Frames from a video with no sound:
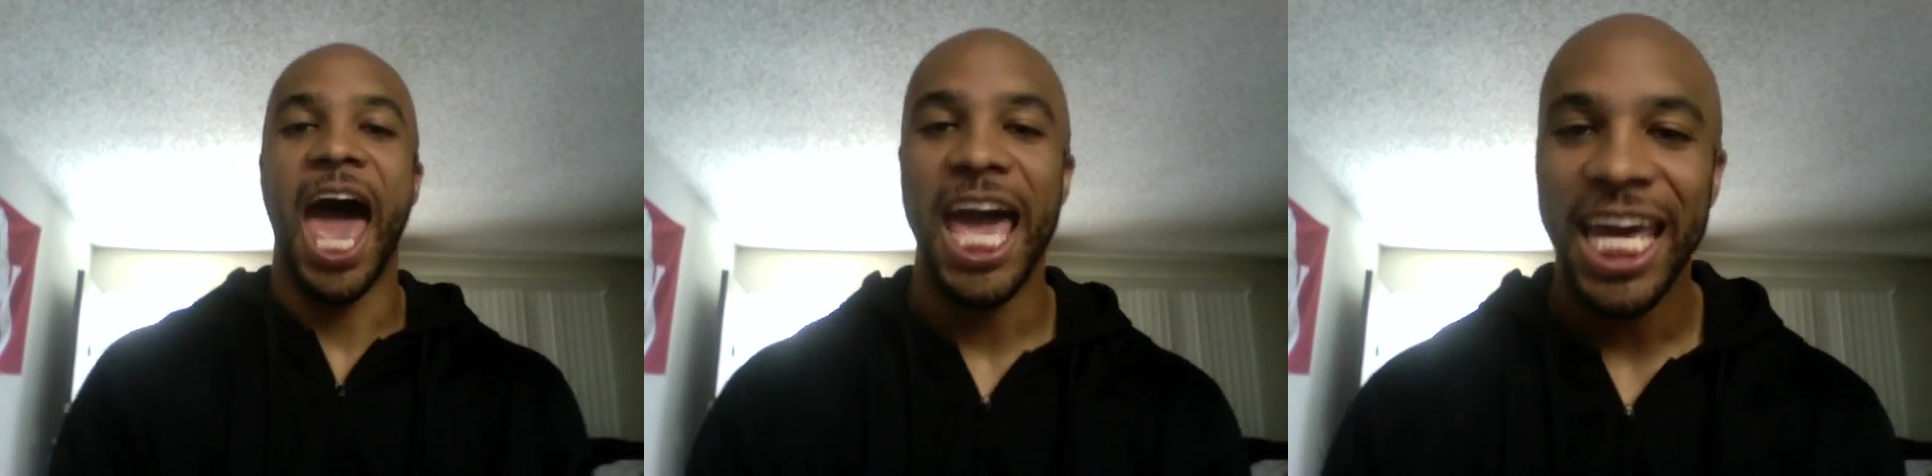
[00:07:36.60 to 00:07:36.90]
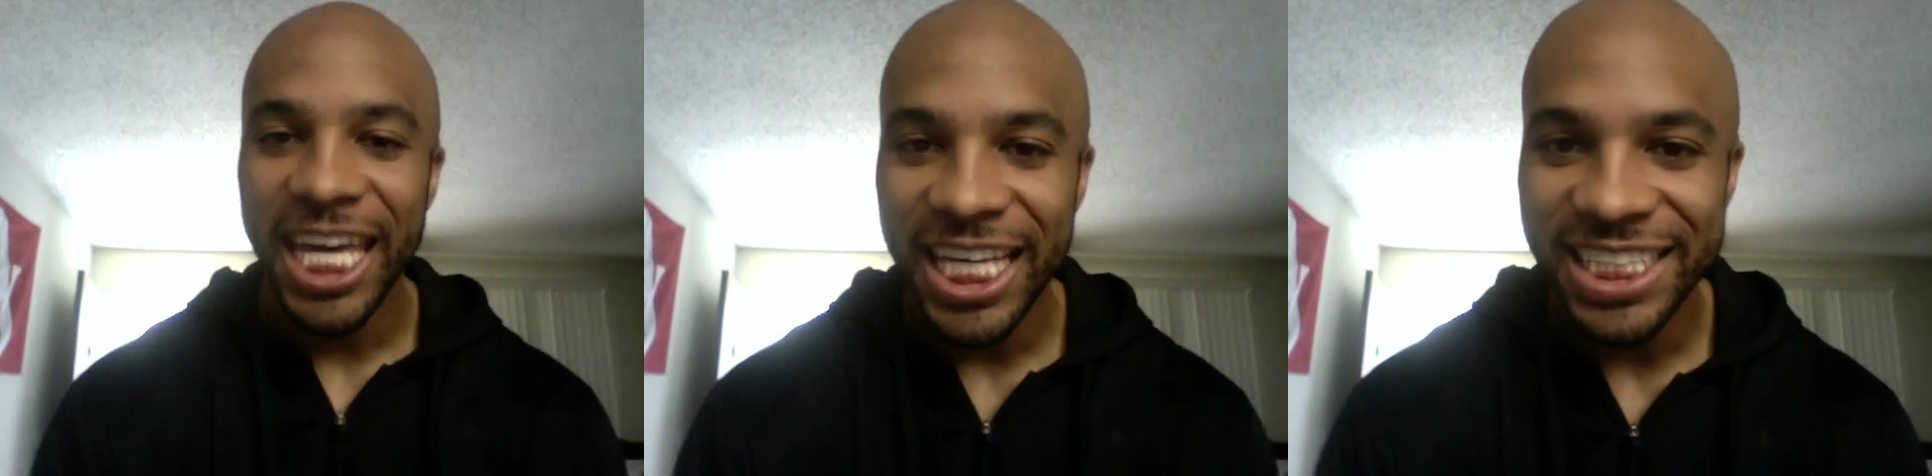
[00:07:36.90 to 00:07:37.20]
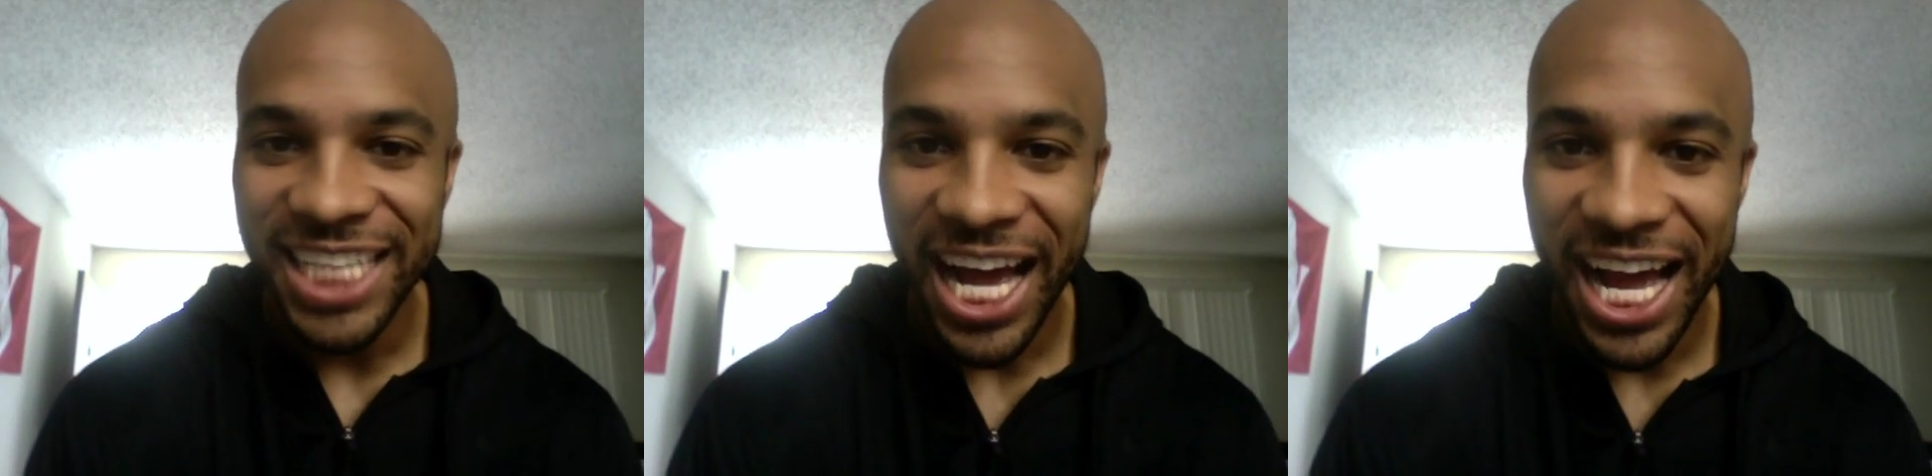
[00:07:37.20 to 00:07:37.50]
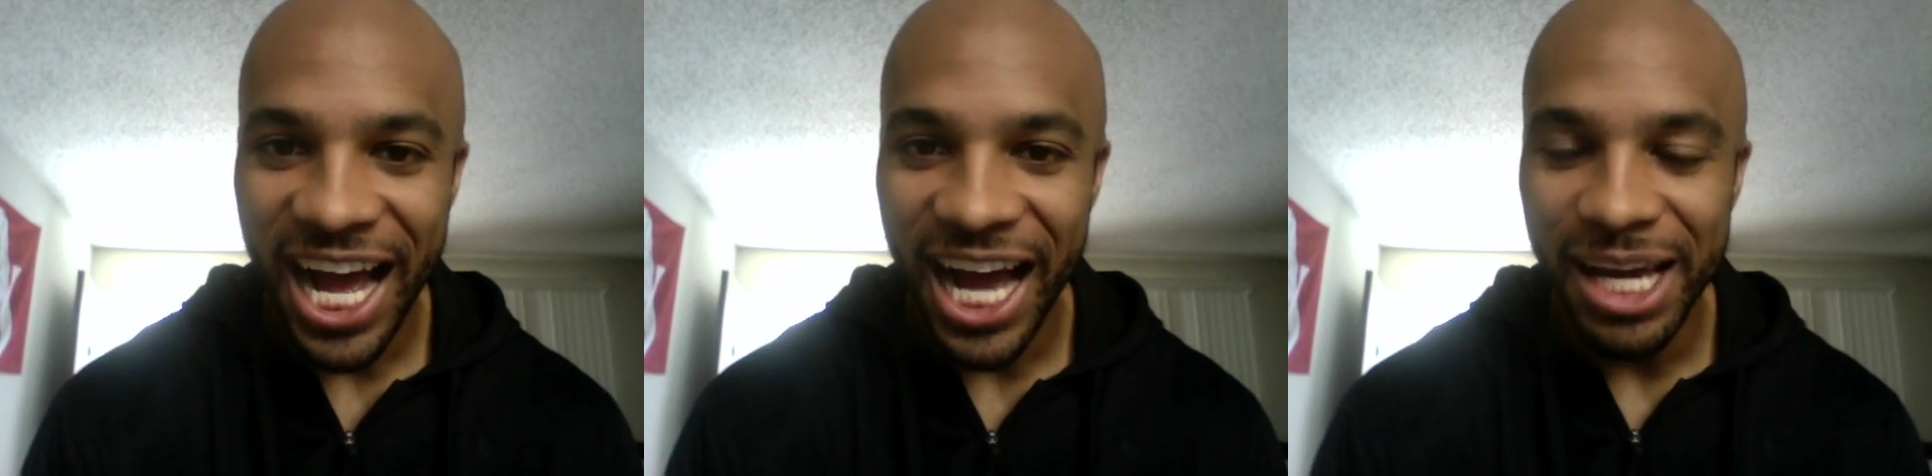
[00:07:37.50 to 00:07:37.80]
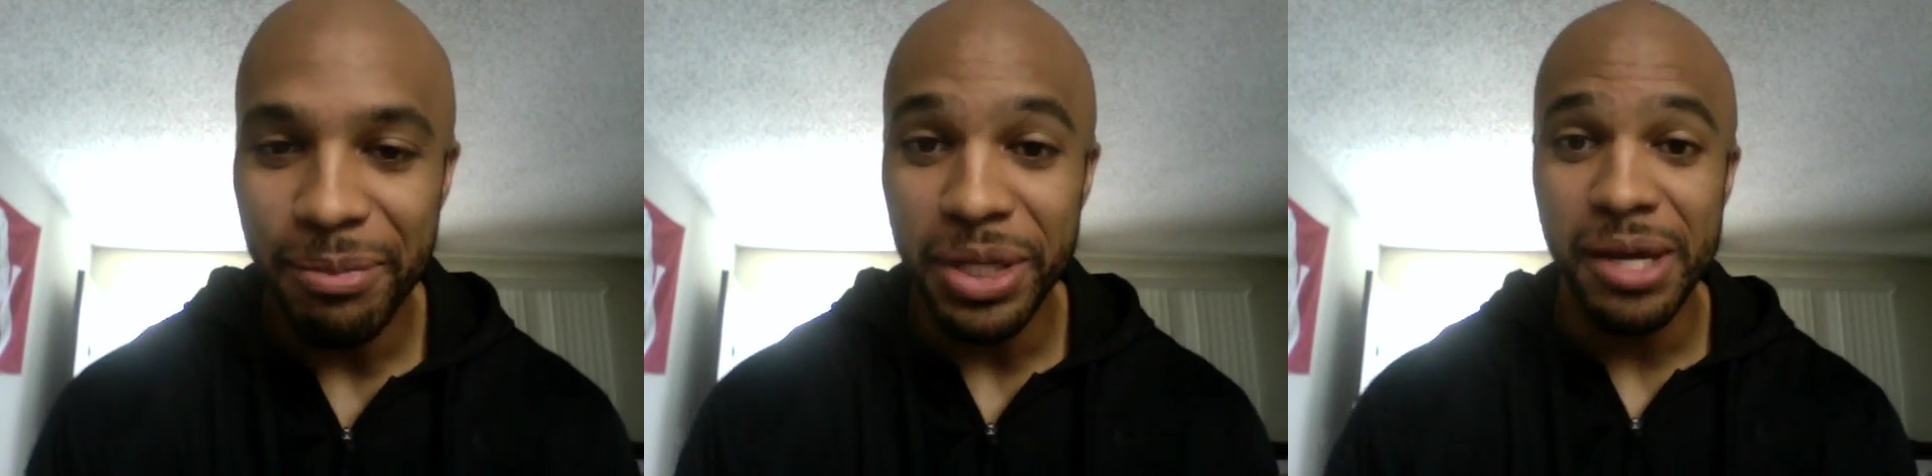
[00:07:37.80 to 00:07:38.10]
He is I
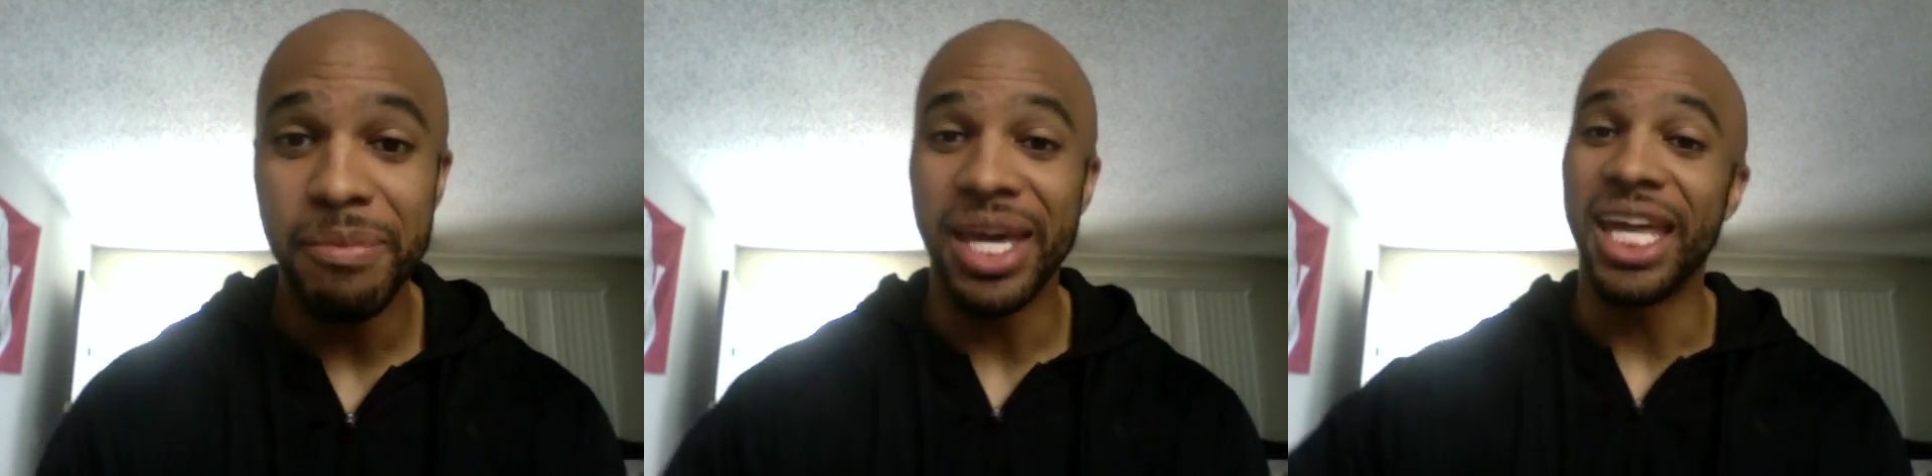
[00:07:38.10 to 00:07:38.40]
am him,